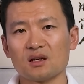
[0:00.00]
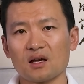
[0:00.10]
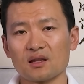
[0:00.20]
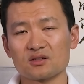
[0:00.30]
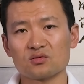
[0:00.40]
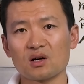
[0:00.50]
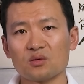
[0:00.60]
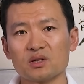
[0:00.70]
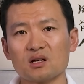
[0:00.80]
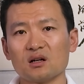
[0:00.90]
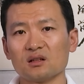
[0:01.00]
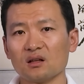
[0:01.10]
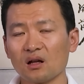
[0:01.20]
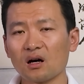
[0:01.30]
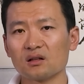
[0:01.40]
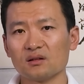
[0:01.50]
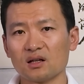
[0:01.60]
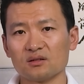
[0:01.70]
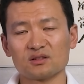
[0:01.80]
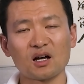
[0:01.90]
And that's why we got a lot, a
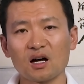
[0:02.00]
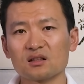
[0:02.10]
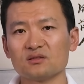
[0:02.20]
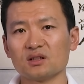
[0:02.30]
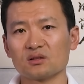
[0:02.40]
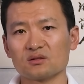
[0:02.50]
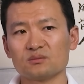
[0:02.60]
lot, a ton of